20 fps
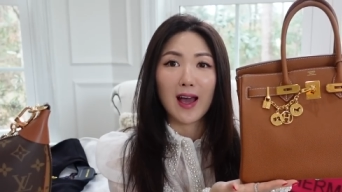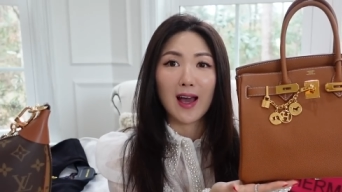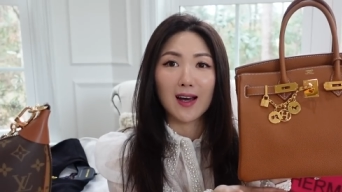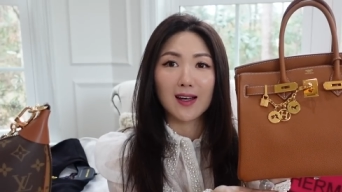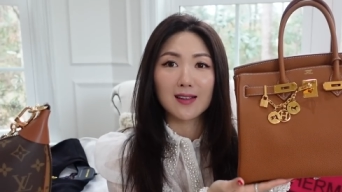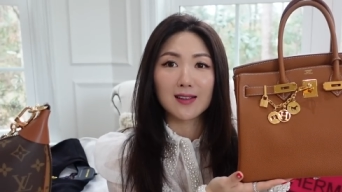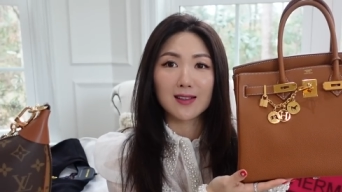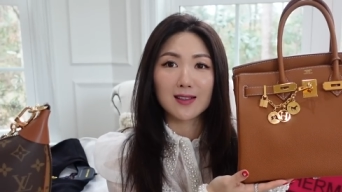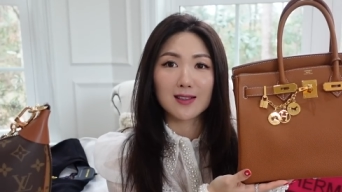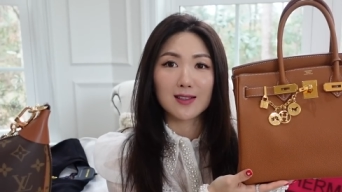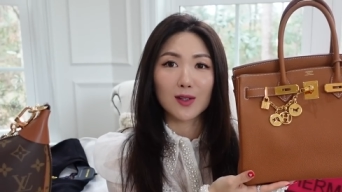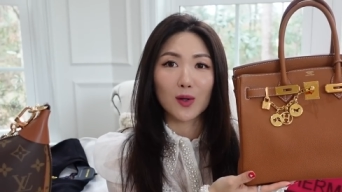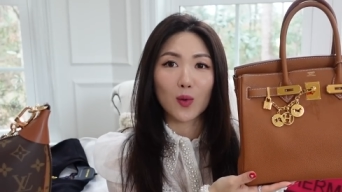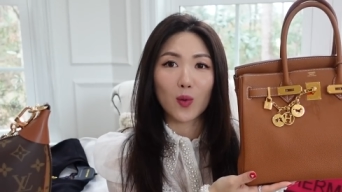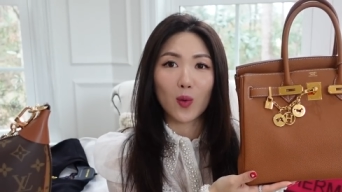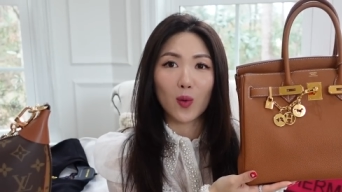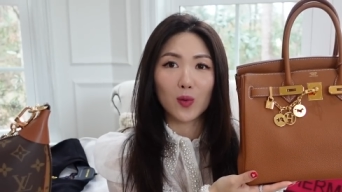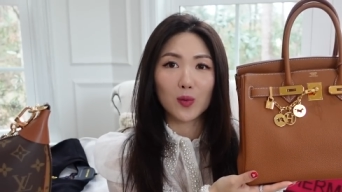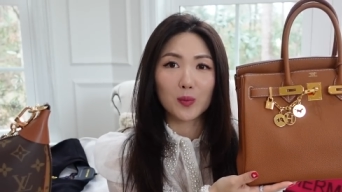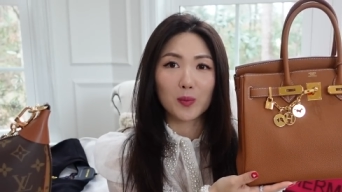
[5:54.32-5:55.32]
had this
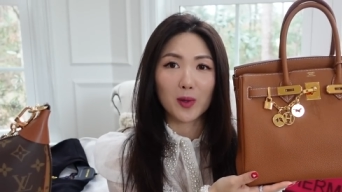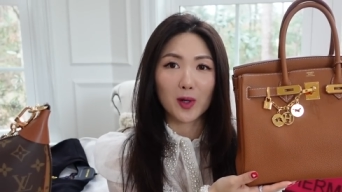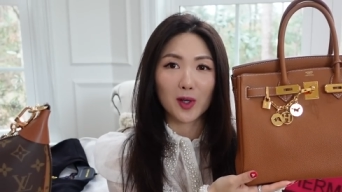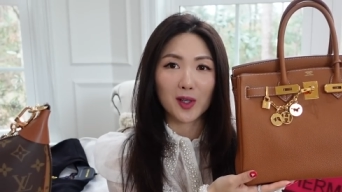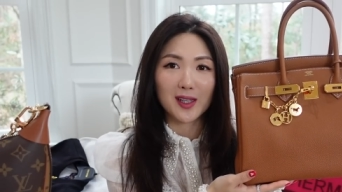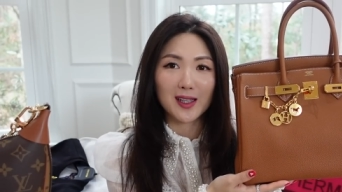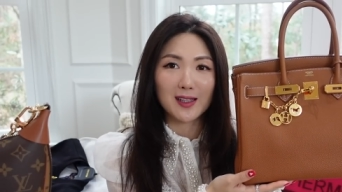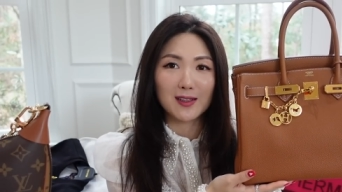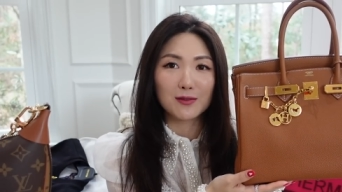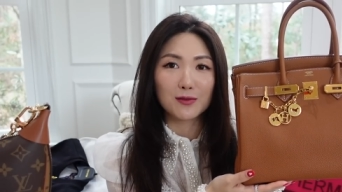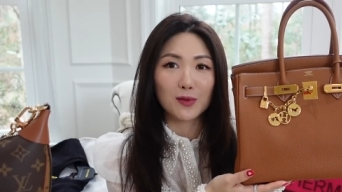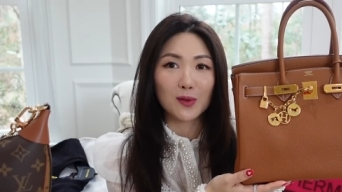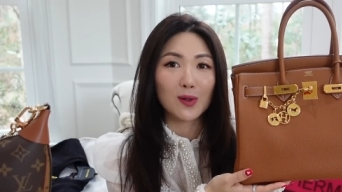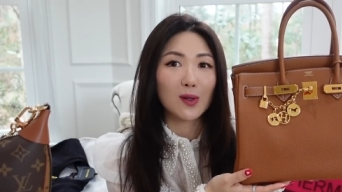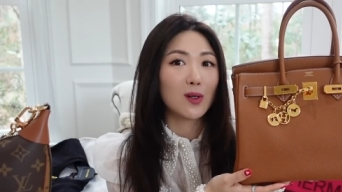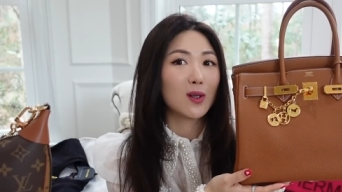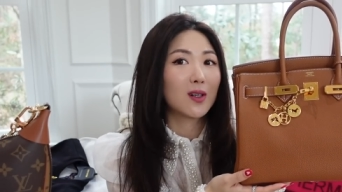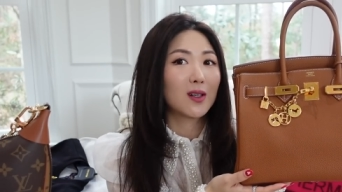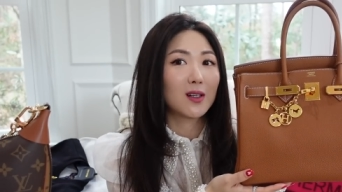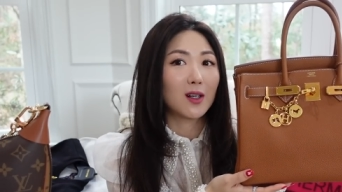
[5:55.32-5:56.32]
gold Birkin
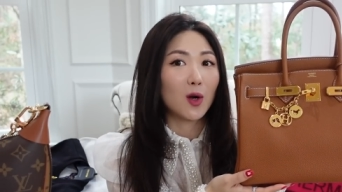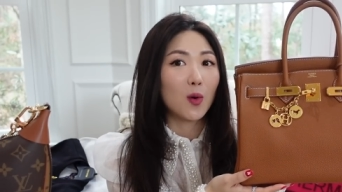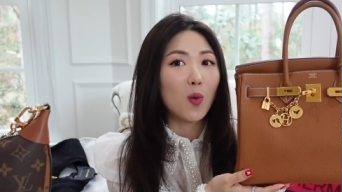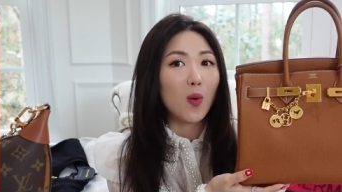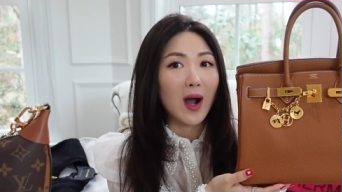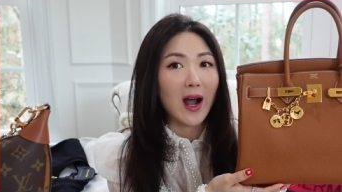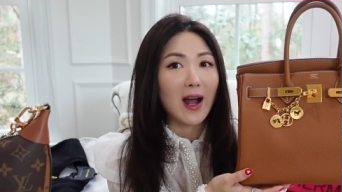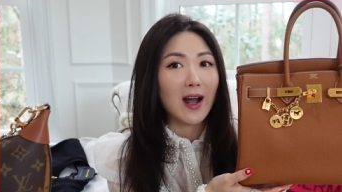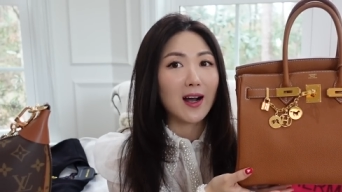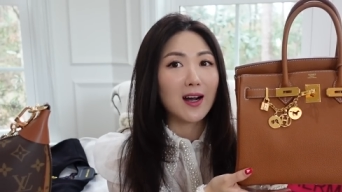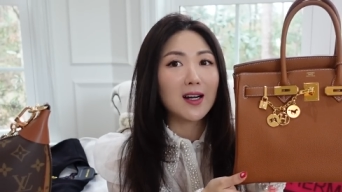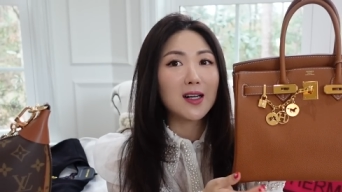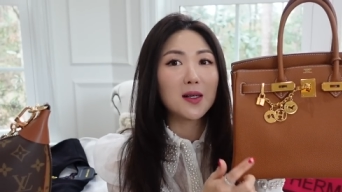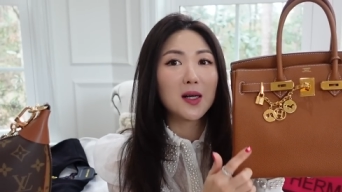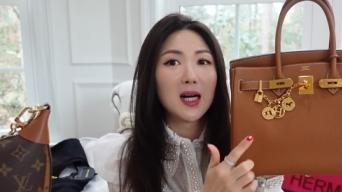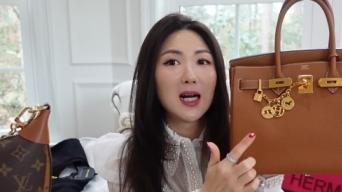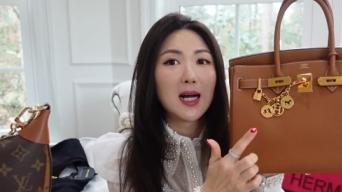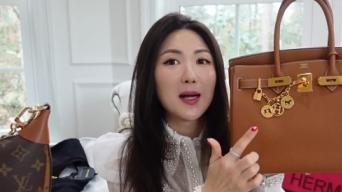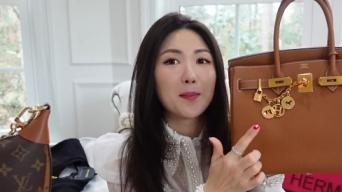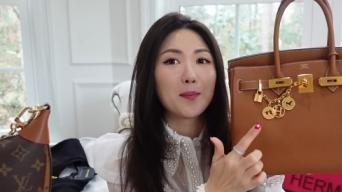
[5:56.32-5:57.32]
for a while,
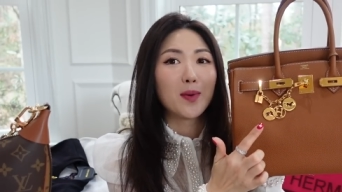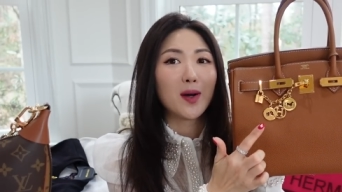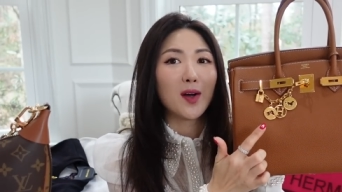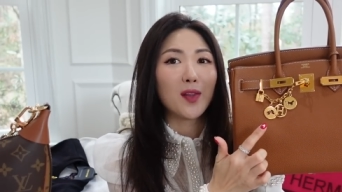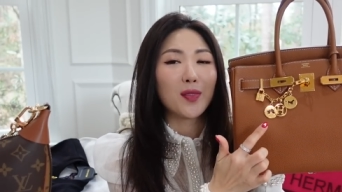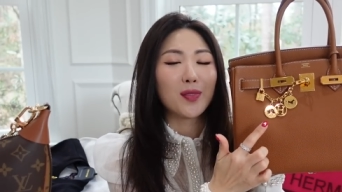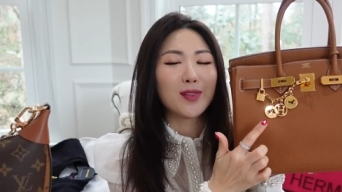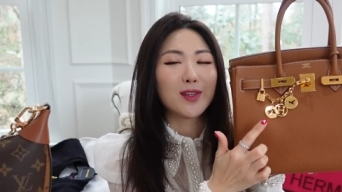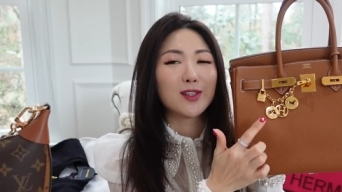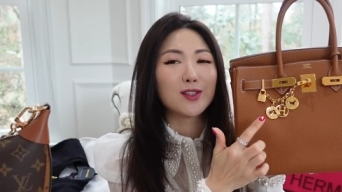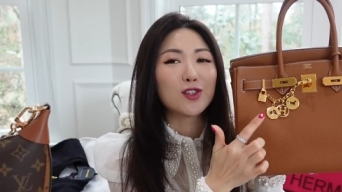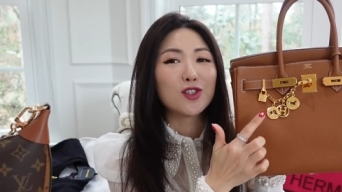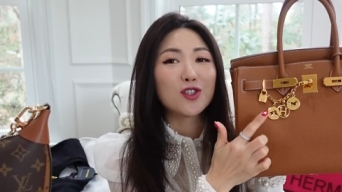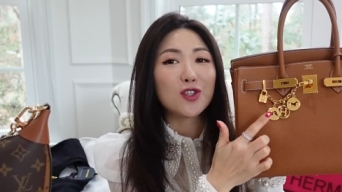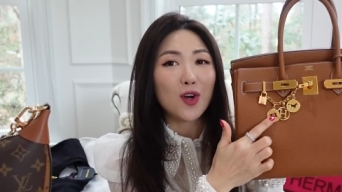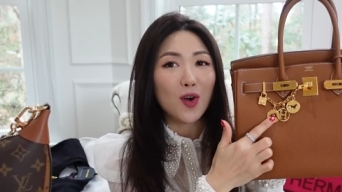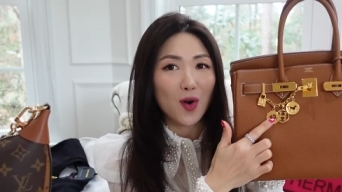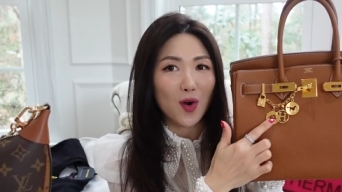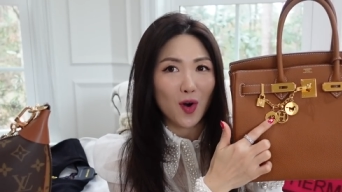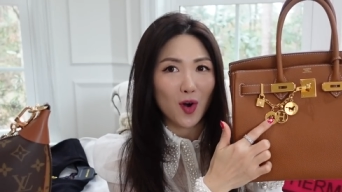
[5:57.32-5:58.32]
but the
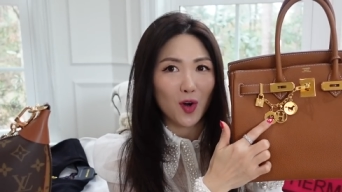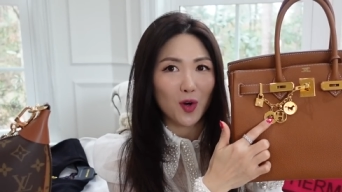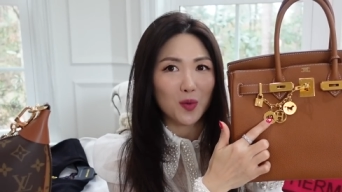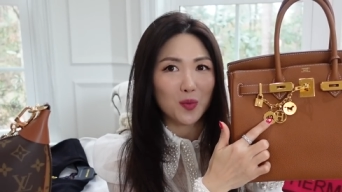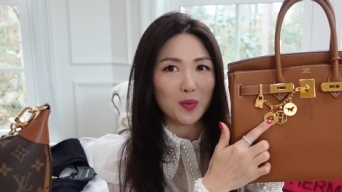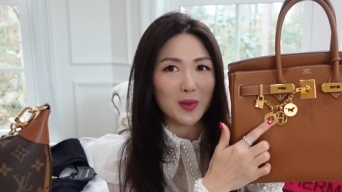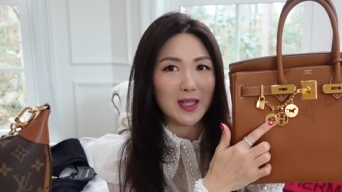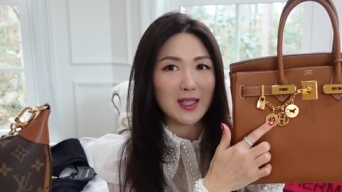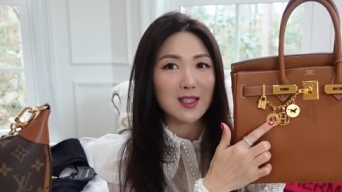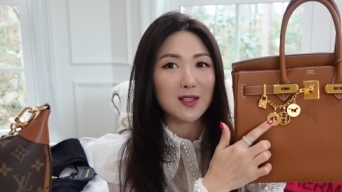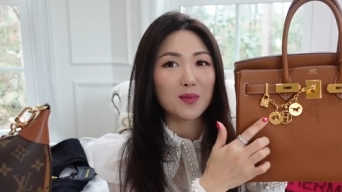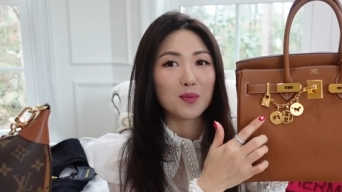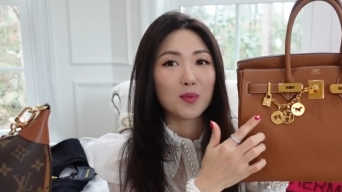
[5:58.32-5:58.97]
charm is